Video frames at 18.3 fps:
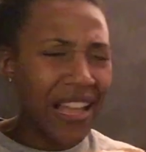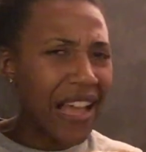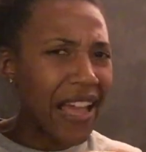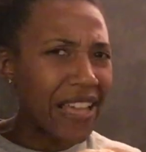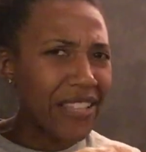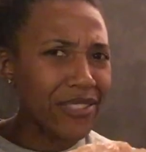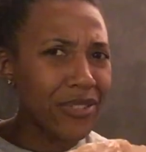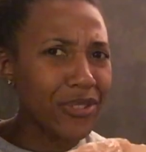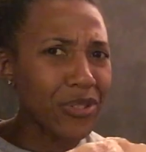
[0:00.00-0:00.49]

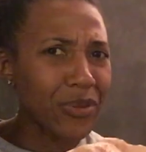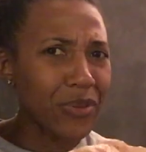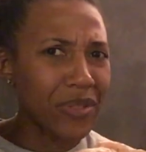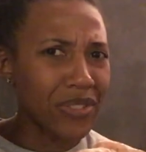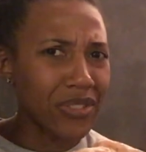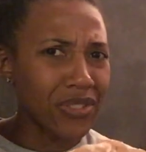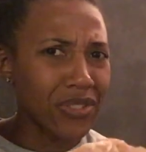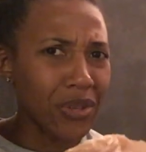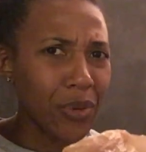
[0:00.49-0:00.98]
Isatou
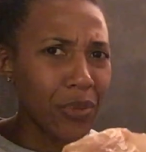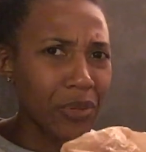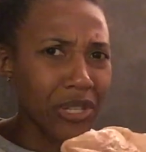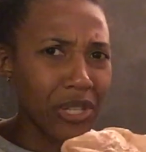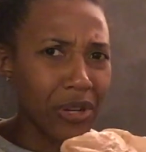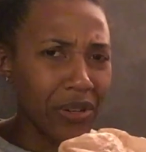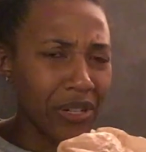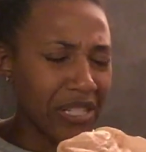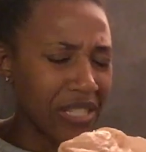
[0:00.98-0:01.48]
is so
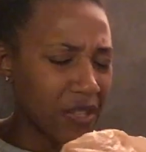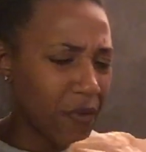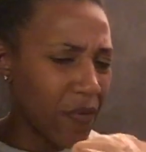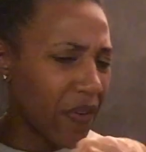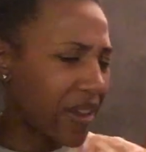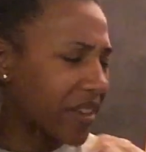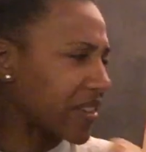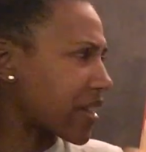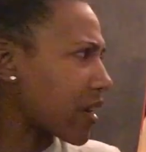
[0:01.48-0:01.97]
curious to
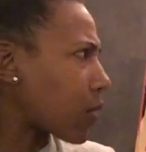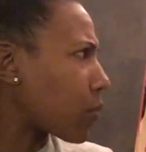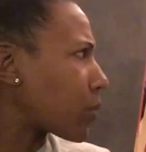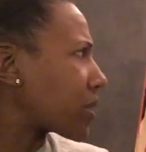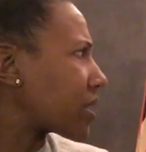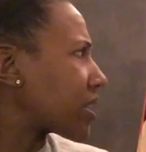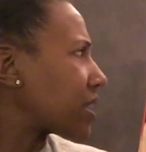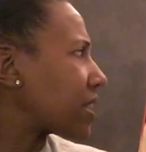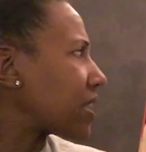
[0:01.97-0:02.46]
find out
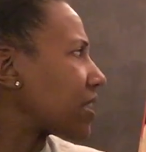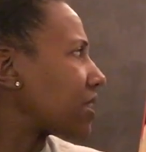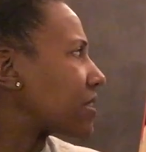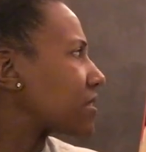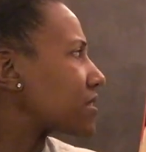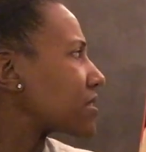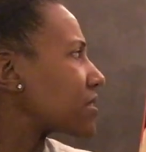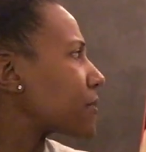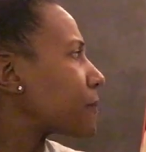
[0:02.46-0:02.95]
what it
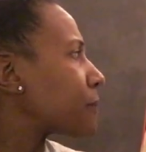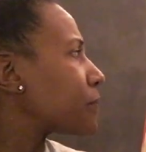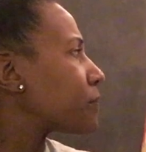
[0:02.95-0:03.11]
is.